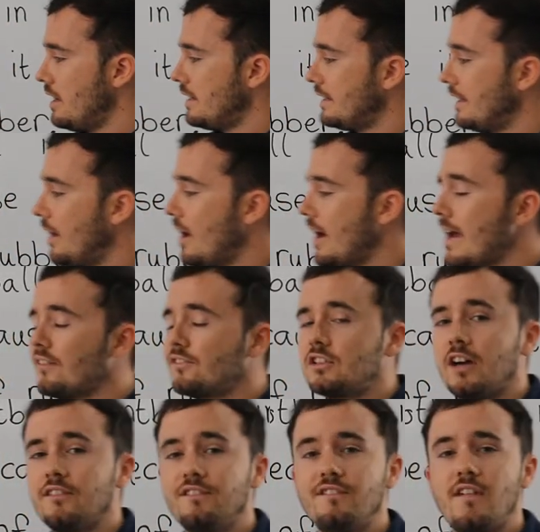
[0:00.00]
Now I have
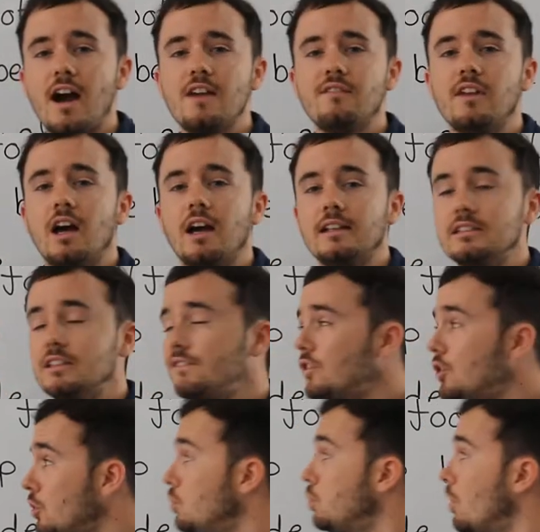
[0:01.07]
done 5 lines. If
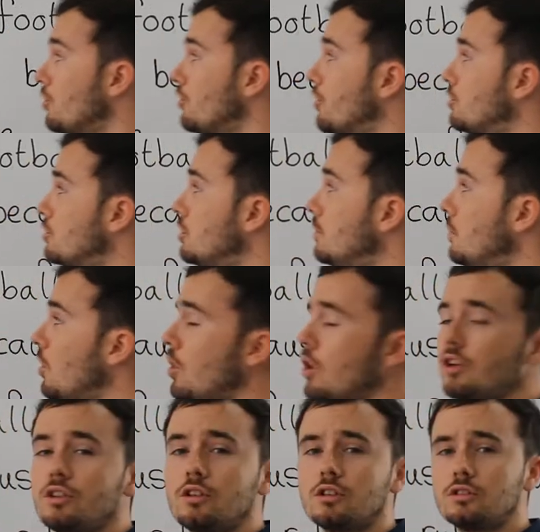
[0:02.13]
you want to do
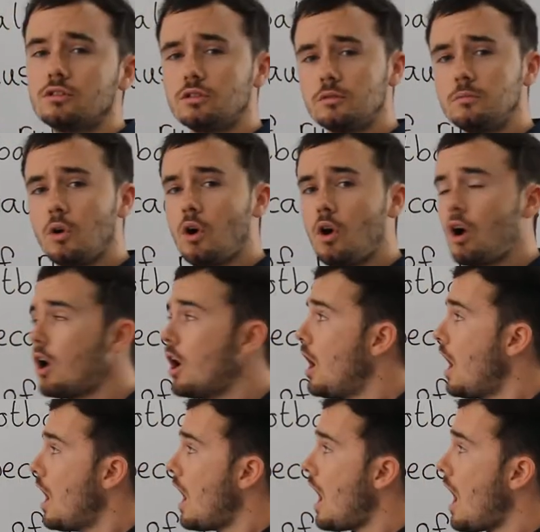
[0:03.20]
more, you can do more.
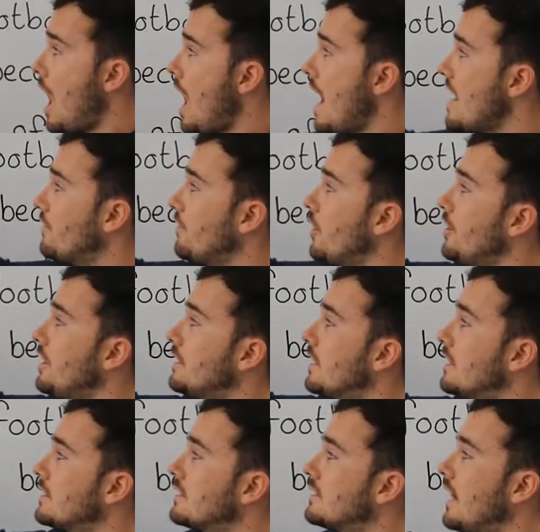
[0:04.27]
I have only
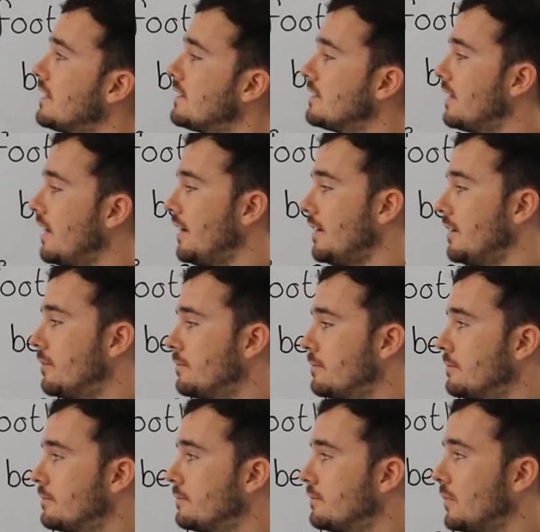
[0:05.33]
done Saturday.
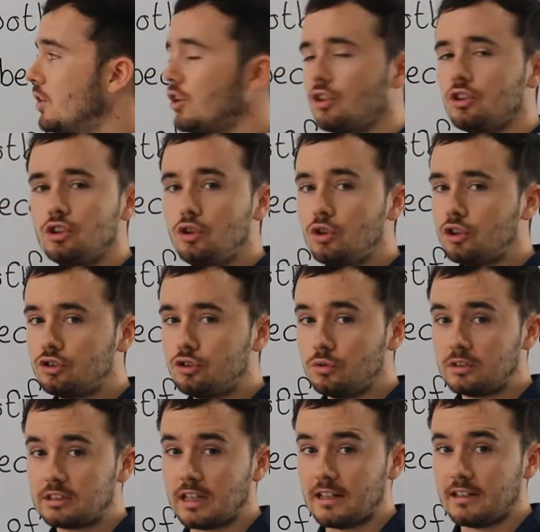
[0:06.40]
You could do
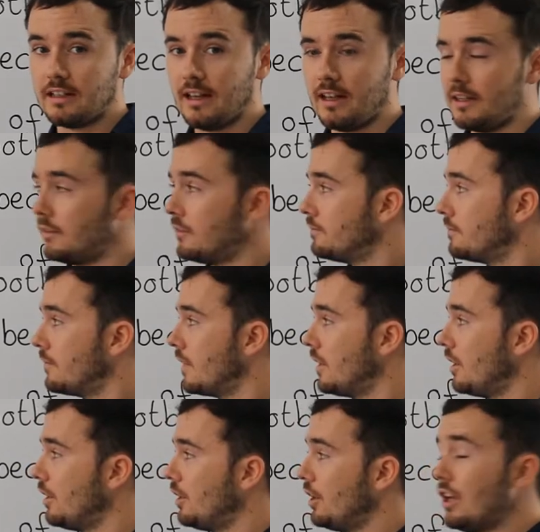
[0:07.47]
Sunday.
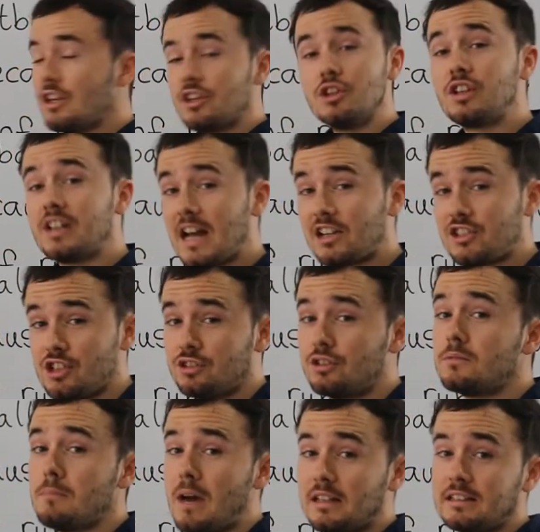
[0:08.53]
You could actually
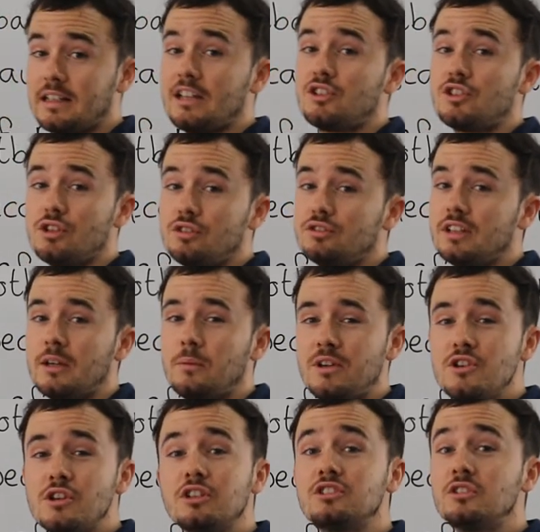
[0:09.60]
do Monday, Tuesday. Well,
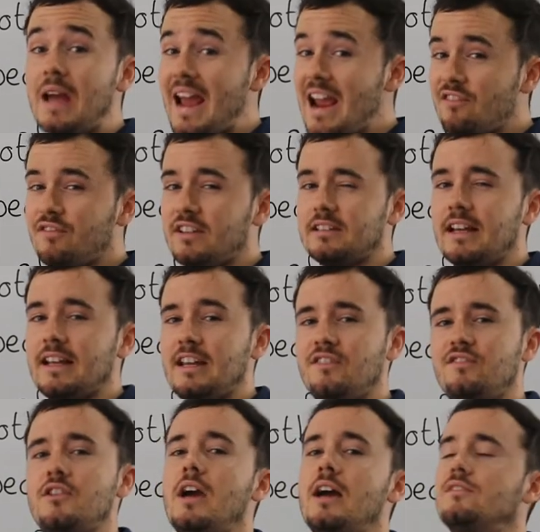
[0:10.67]
you could do every day
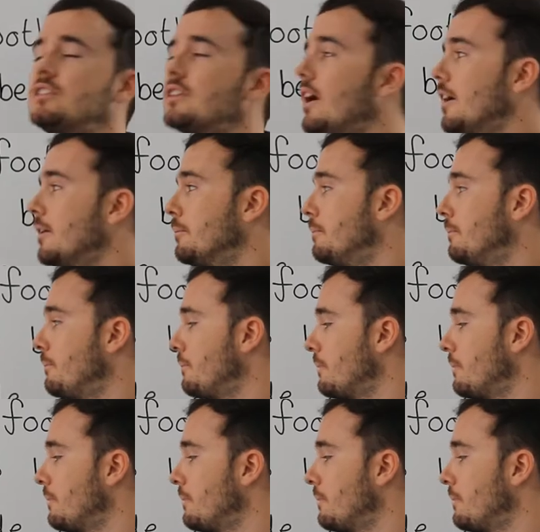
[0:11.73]
if you have time.